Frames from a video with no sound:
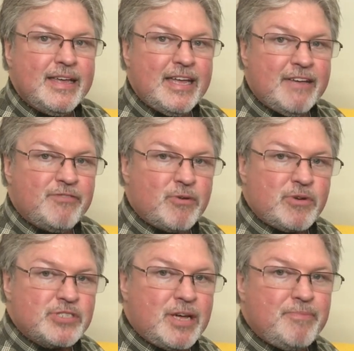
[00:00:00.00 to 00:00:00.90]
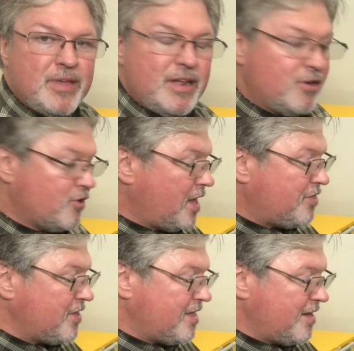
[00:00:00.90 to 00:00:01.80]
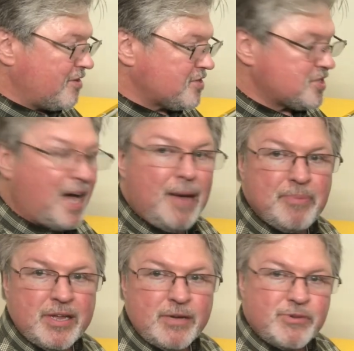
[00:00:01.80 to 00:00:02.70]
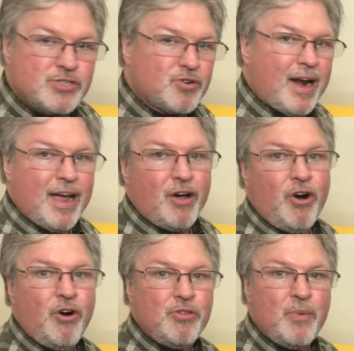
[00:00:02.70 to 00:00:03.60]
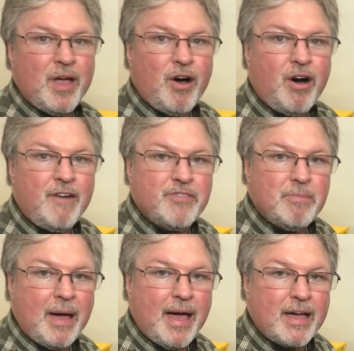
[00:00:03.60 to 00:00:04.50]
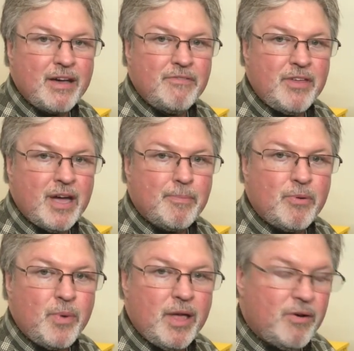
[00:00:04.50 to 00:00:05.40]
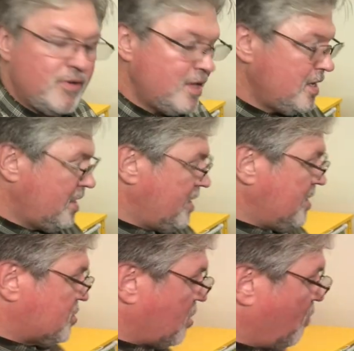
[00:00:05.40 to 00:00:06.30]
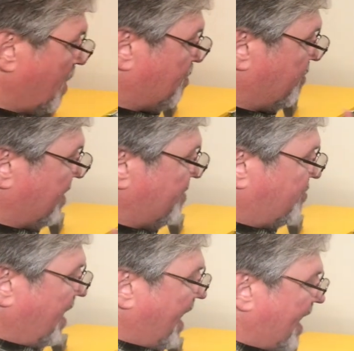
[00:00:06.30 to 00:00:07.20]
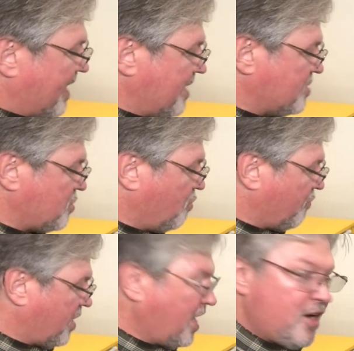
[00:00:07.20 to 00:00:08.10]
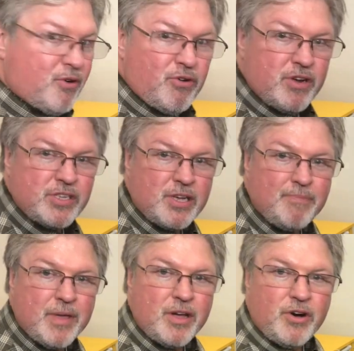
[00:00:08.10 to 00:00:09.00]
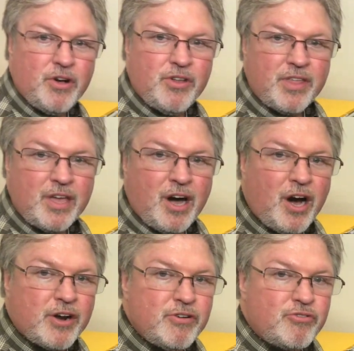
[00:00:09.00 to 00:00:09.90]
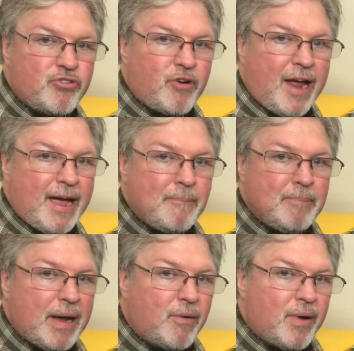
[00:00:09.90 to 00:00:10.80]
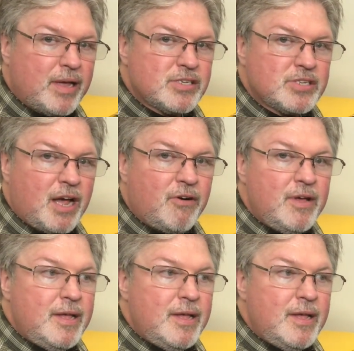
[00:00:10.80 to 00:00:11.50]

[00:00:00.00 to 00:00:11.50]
if there was something or nothing there to stop it, it would track all the way off the back of the upper wheel. So what prevents that is over here, something called the auto track bearings. Now,